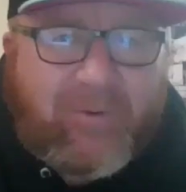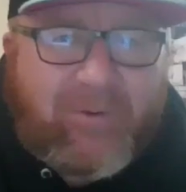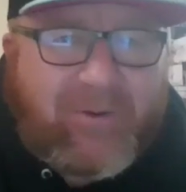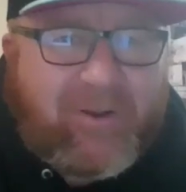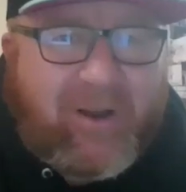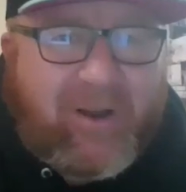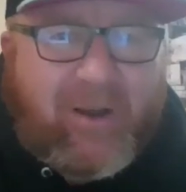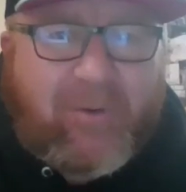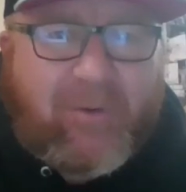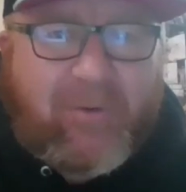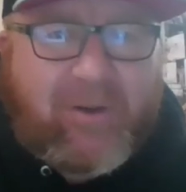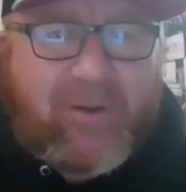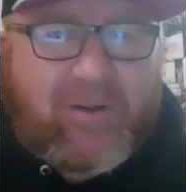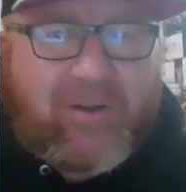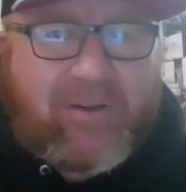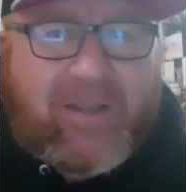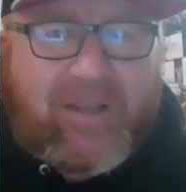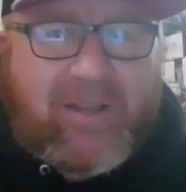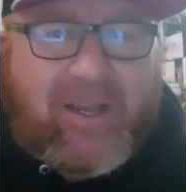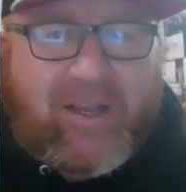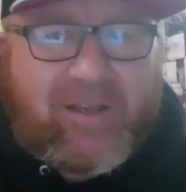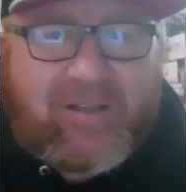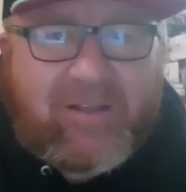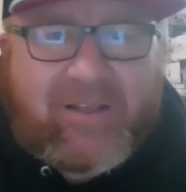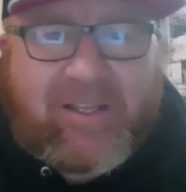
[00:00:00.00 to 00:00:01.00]
Oh, okay. Nah,
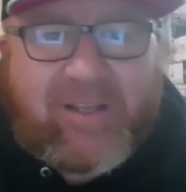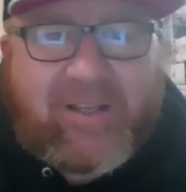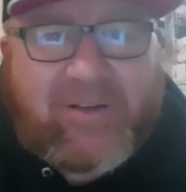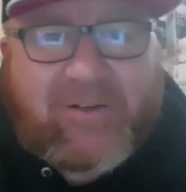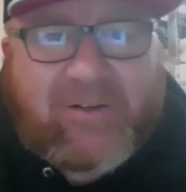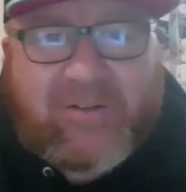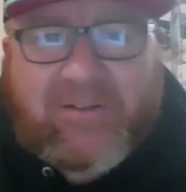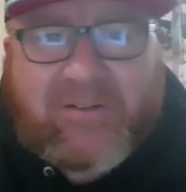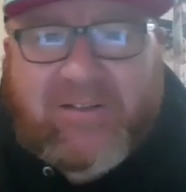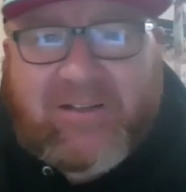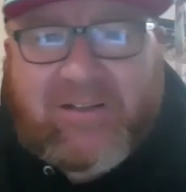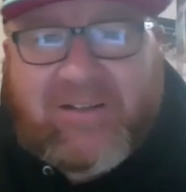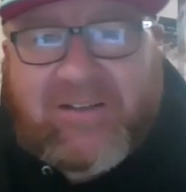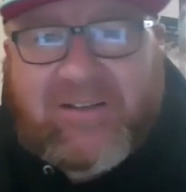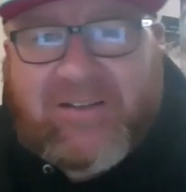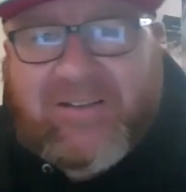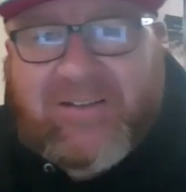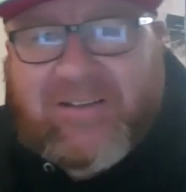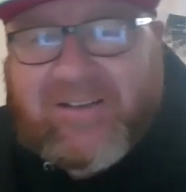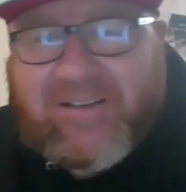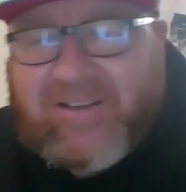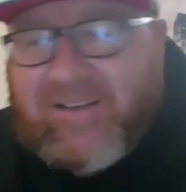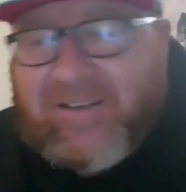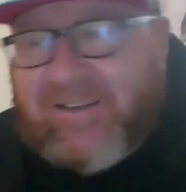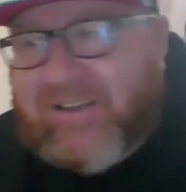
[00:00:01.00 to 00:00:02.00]
okay, good, good.
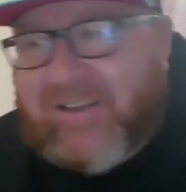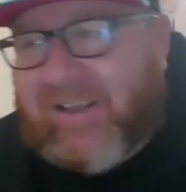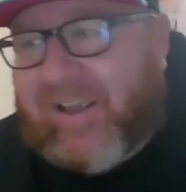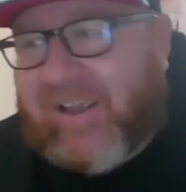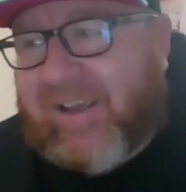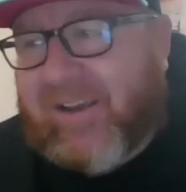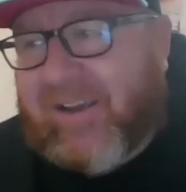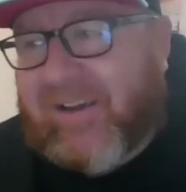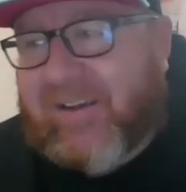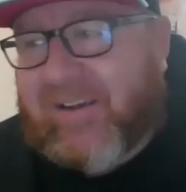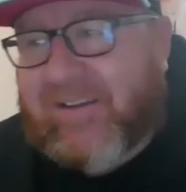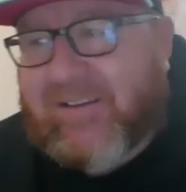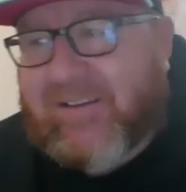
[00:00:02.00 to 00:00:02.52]
Yeah. yeah,